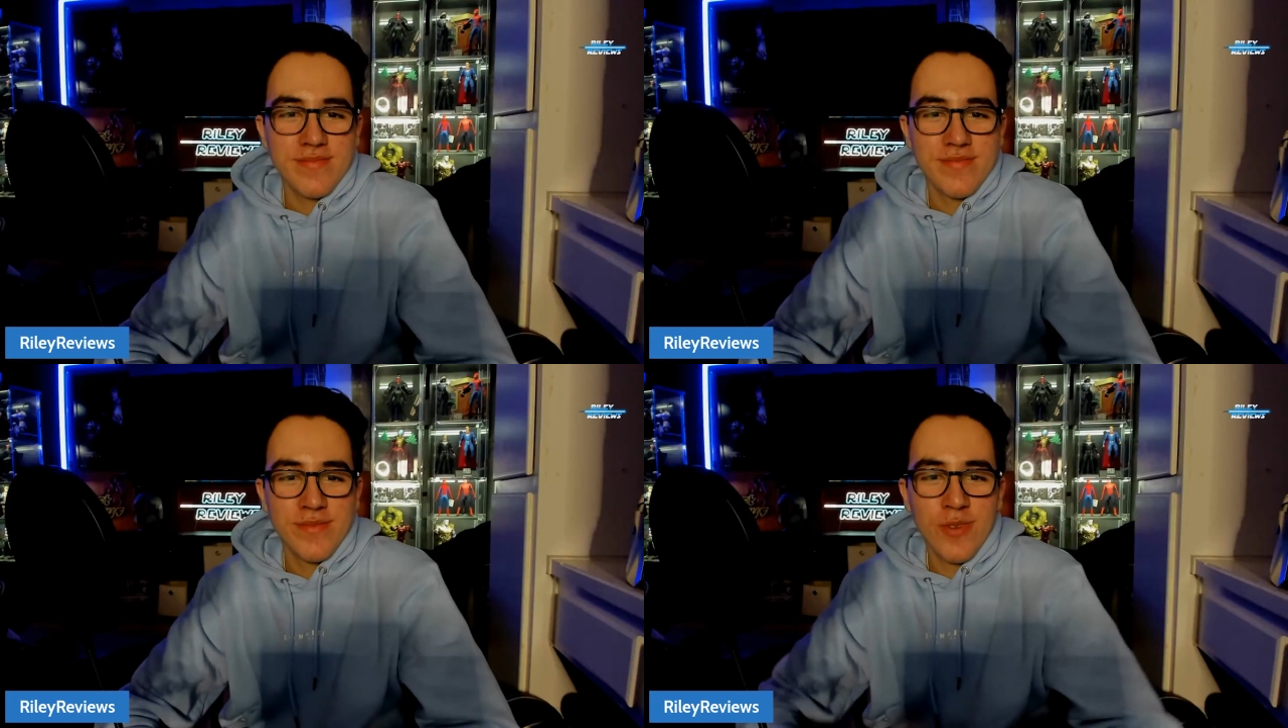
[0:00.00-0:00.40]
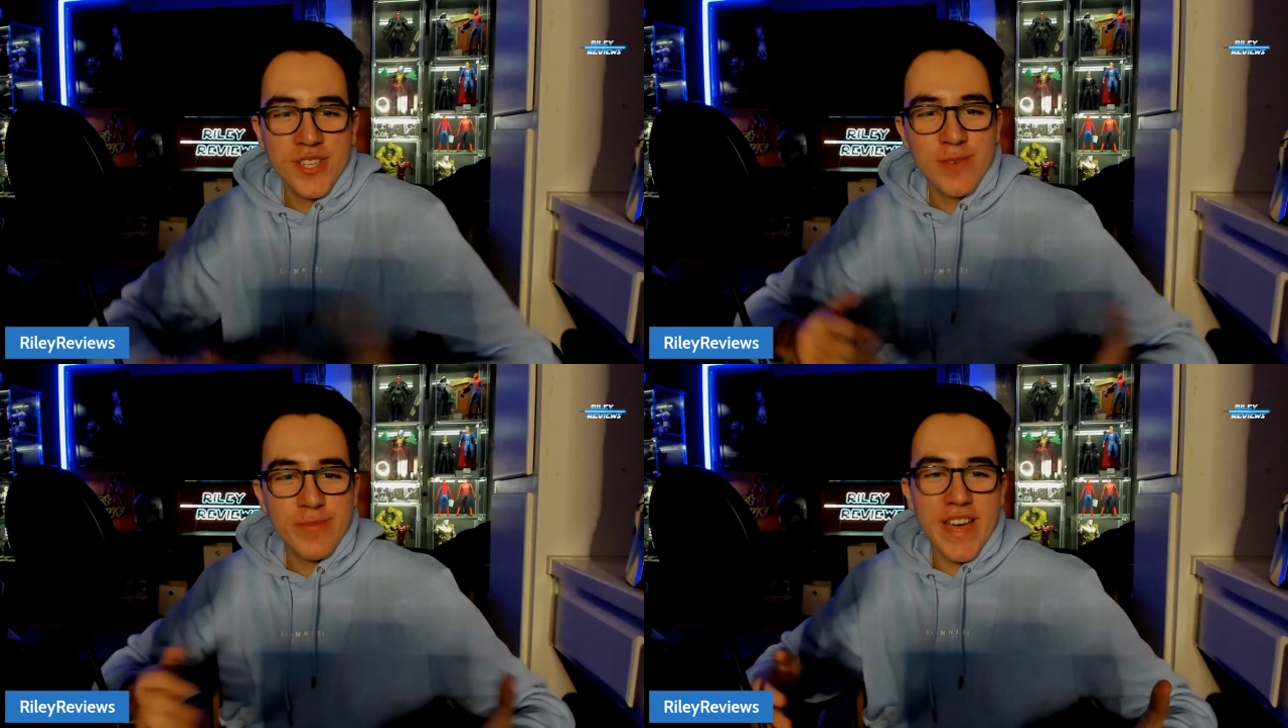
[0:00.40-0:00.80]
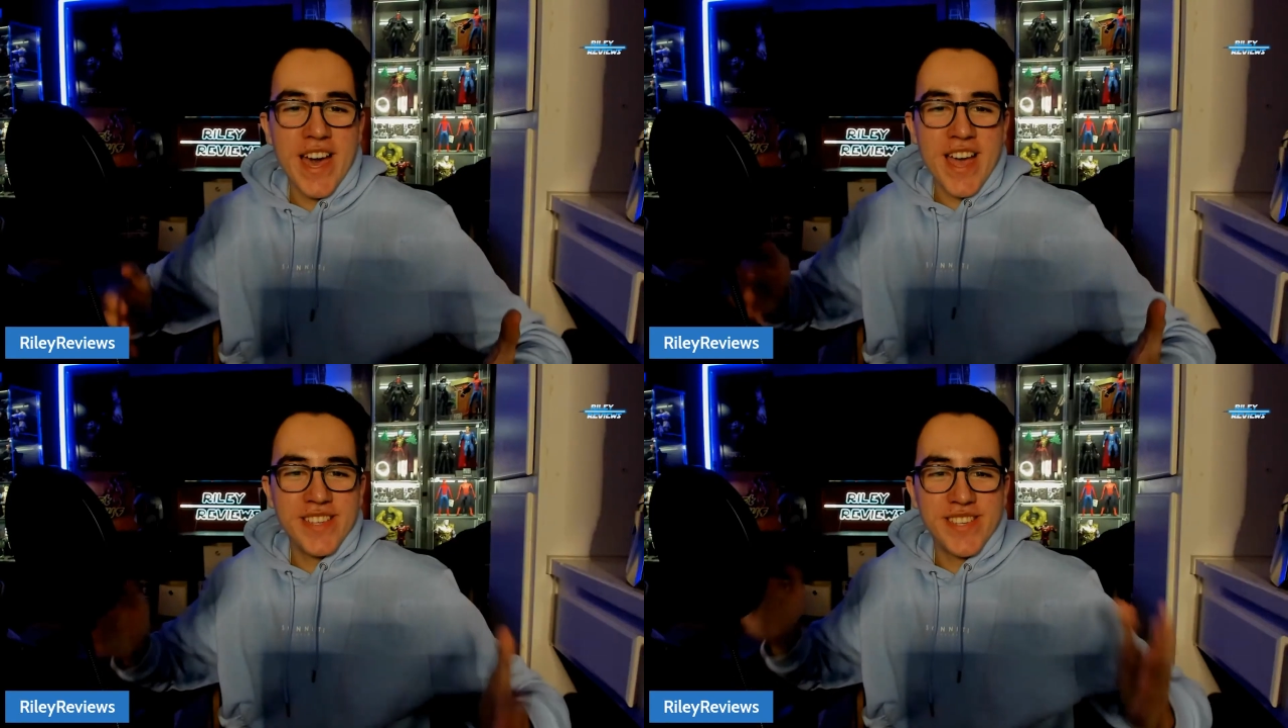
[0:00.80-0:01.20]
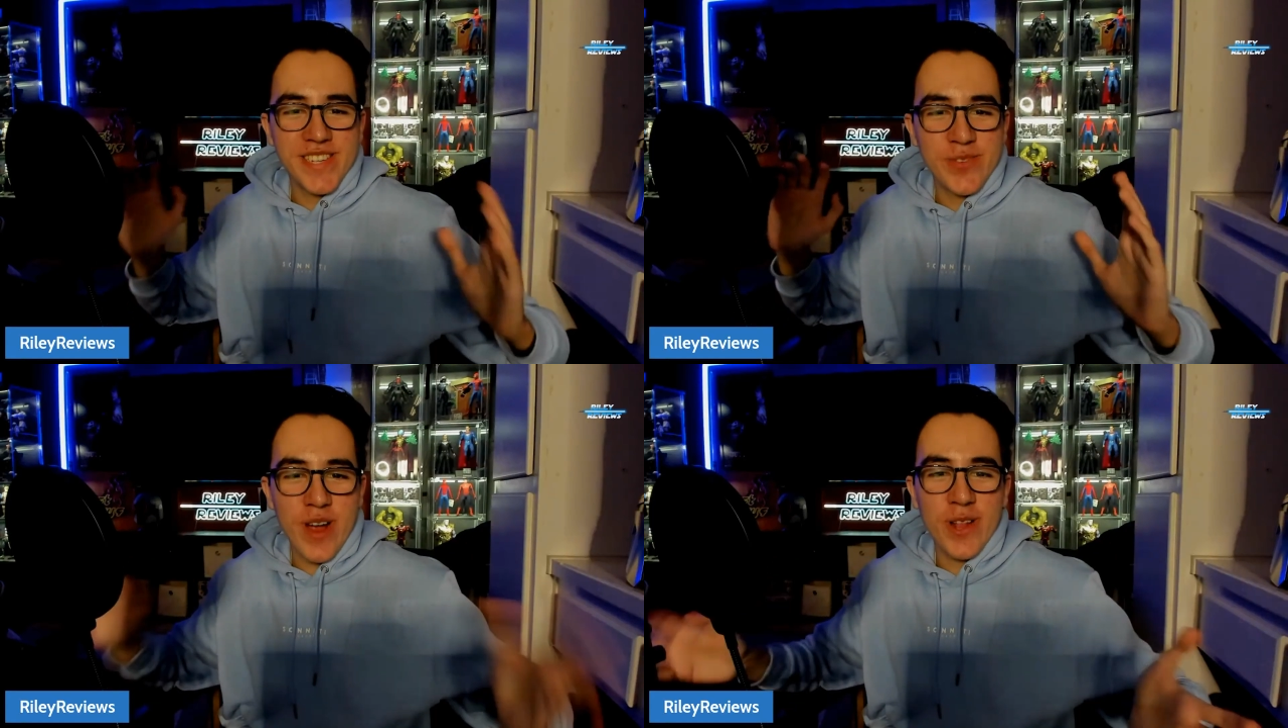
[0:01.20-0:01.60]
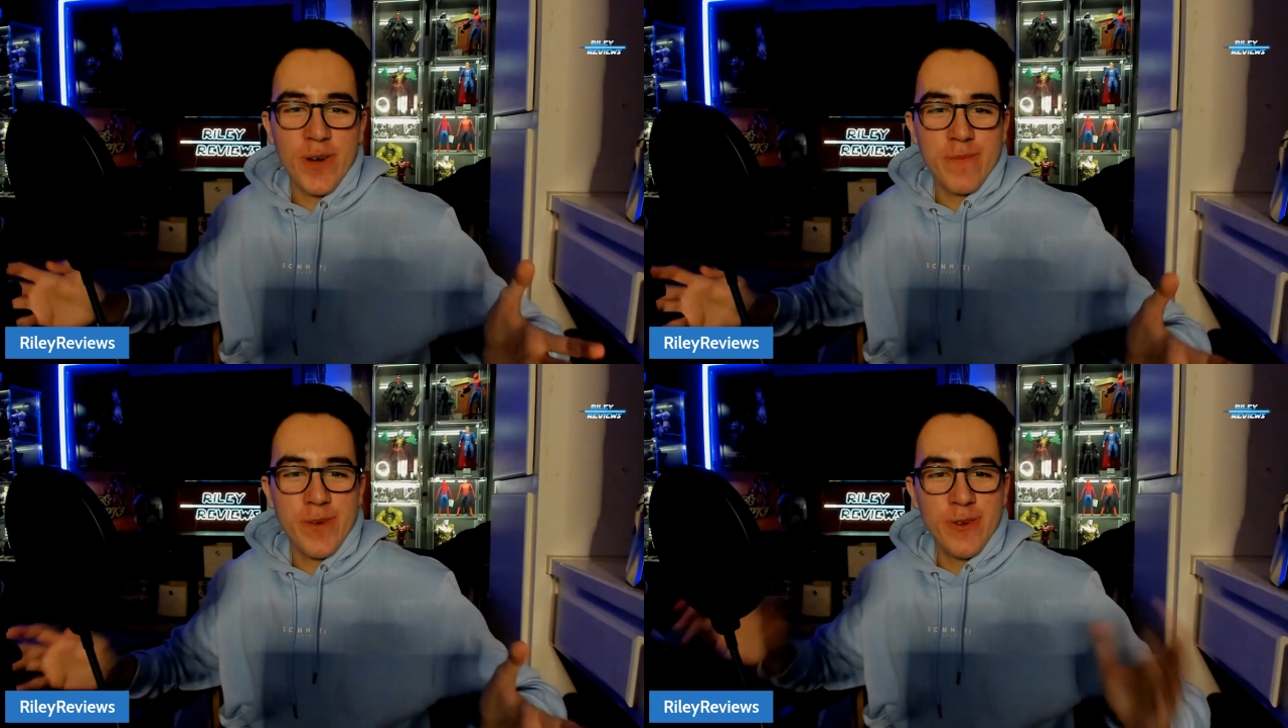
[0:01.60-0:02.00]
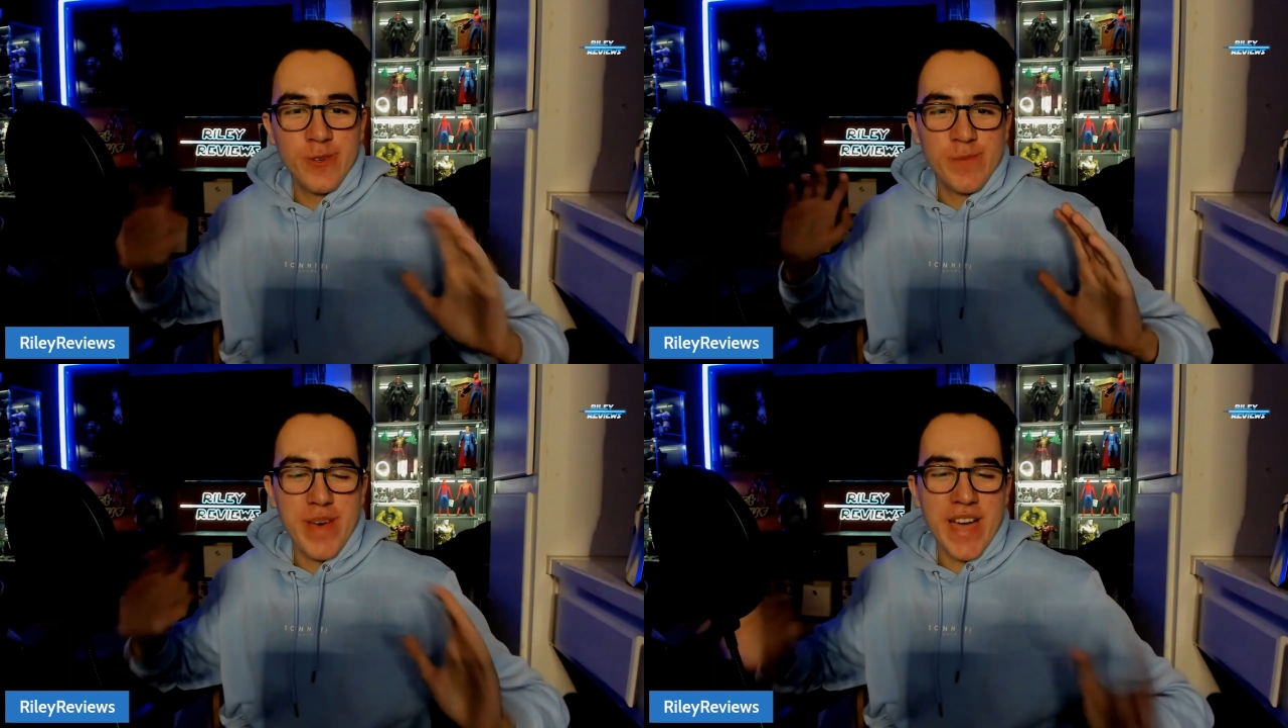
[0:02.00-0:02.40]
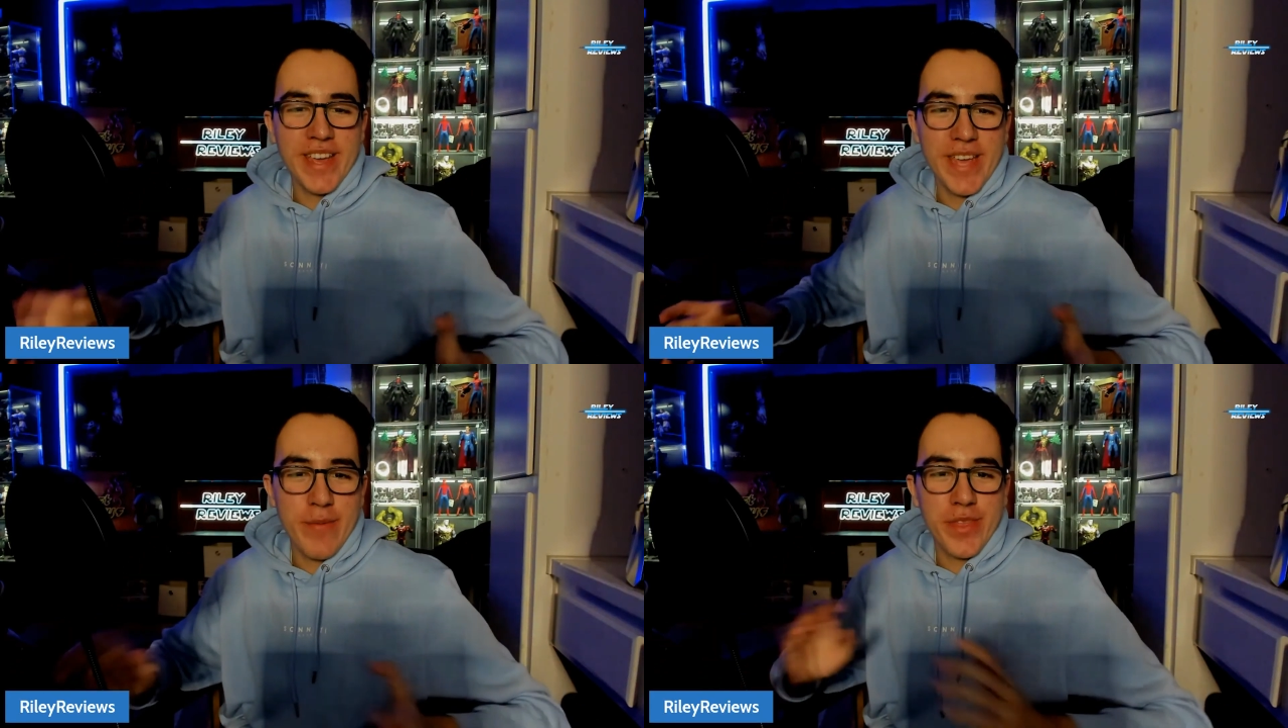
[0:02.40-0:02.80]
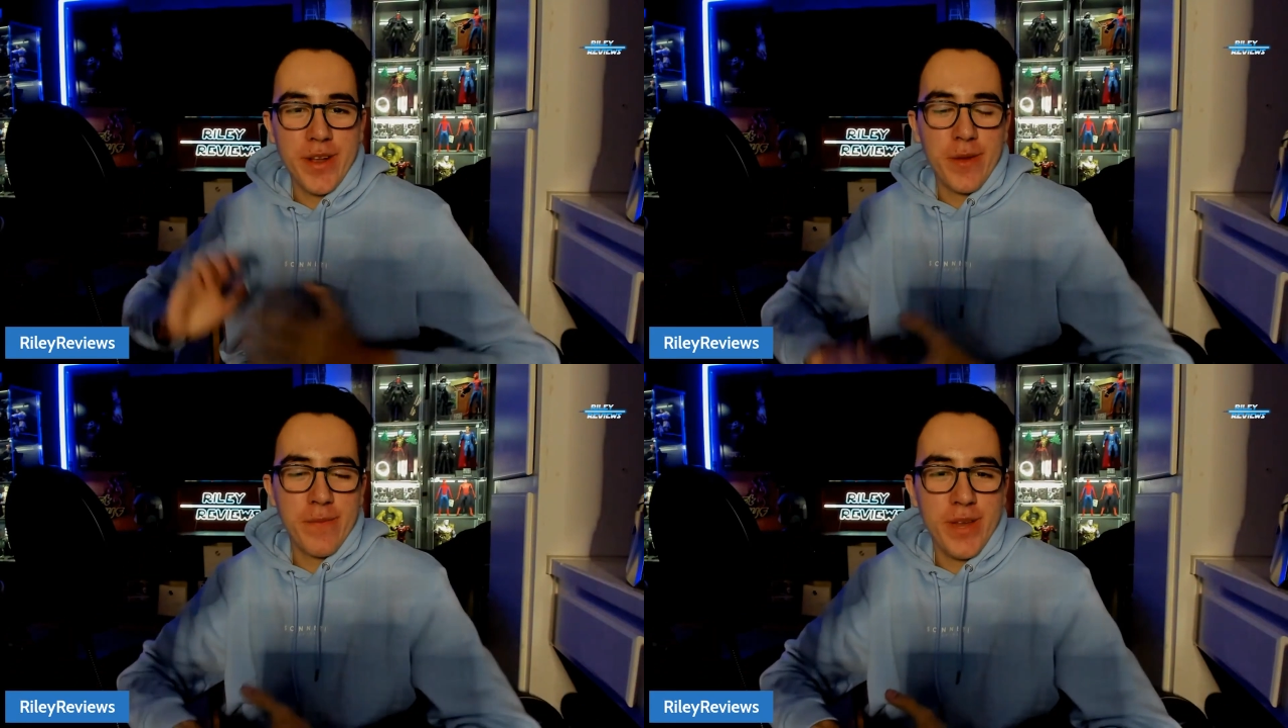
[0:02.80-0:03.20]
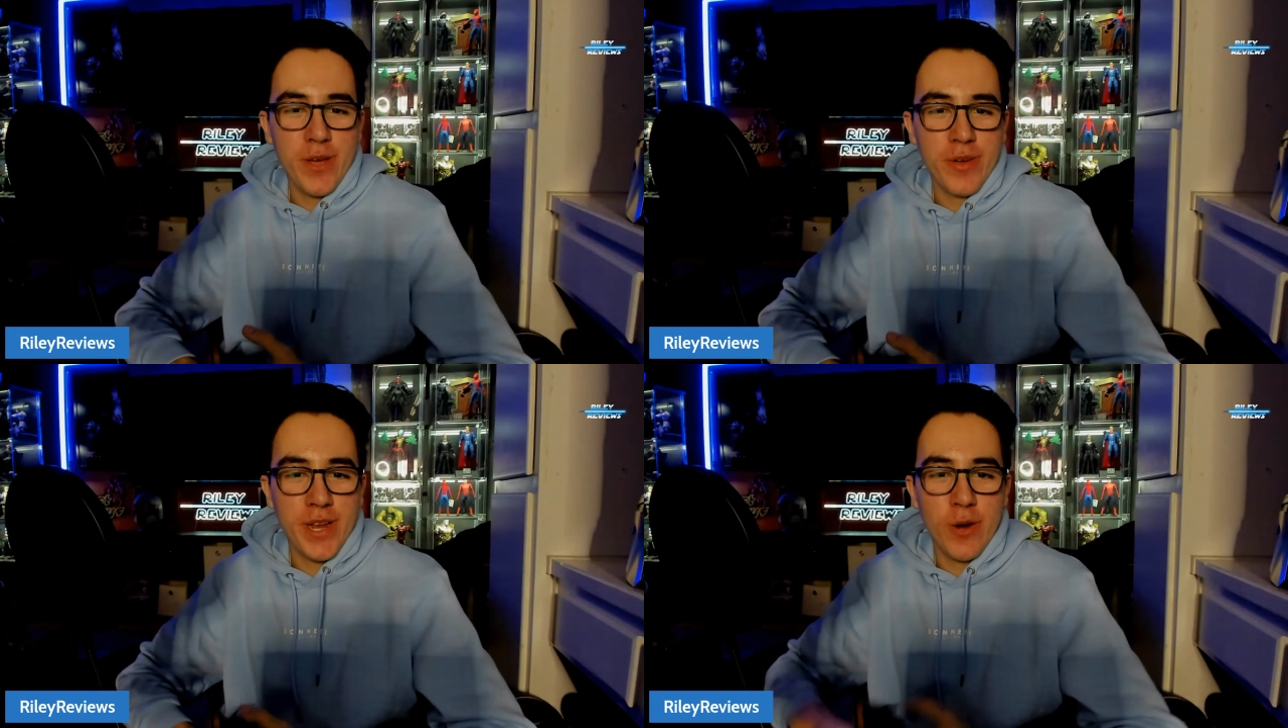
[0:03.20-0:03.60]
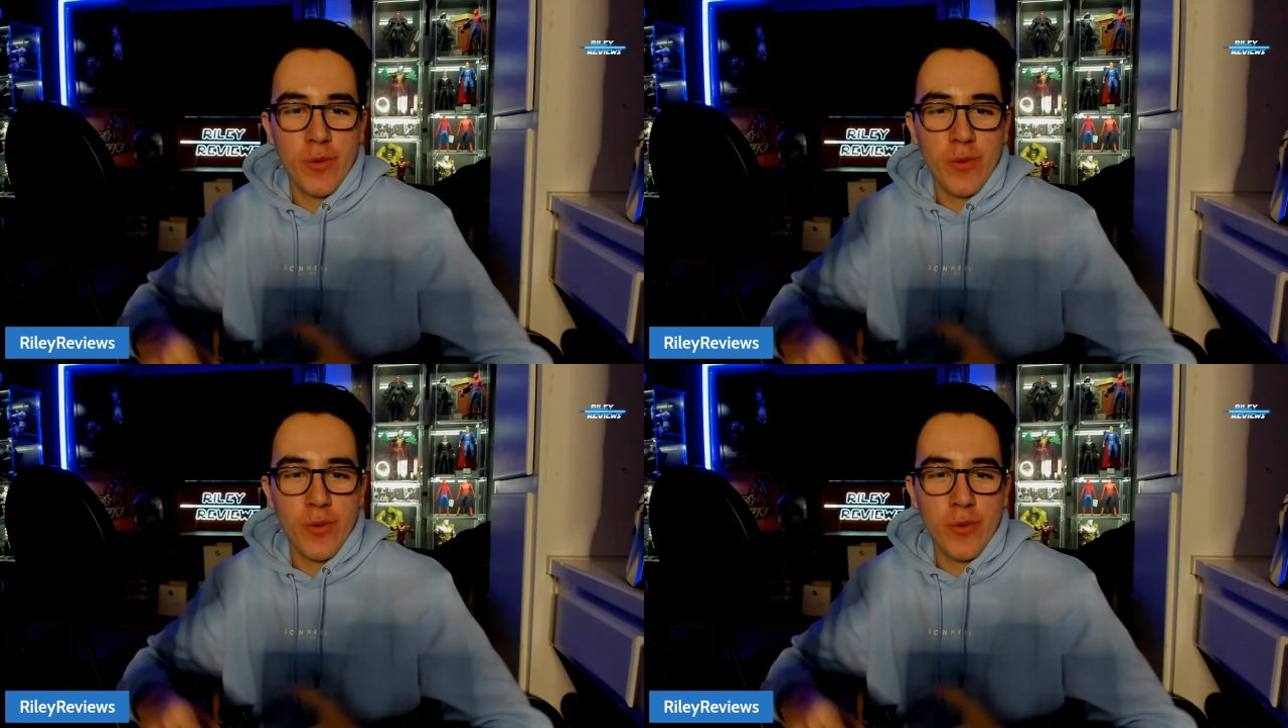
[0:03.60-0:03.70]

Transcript: What's up, guys? It's Riley Reviews back again with another video here.